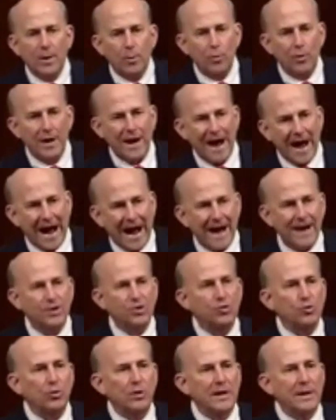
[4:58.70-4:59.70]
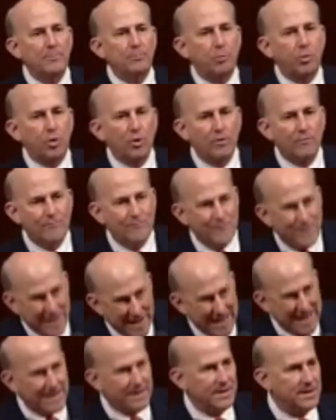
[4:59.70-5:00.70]
that kind of senseless
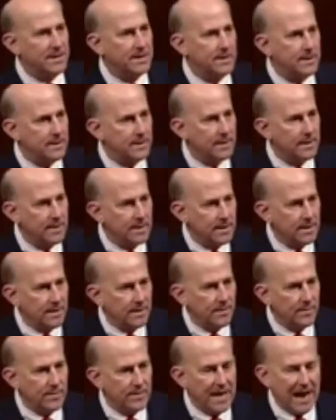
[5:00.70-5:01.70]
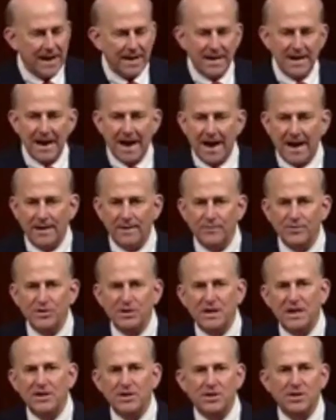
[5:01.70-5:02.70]
violence from being
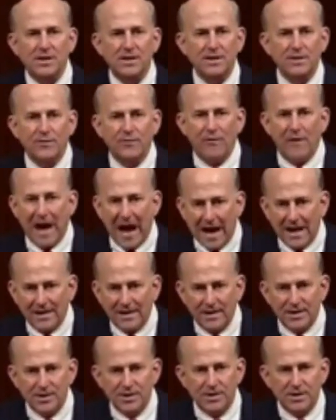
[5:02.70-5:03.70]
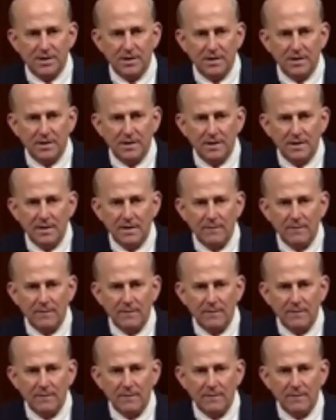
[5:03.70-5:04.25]
exacted upon innocent people.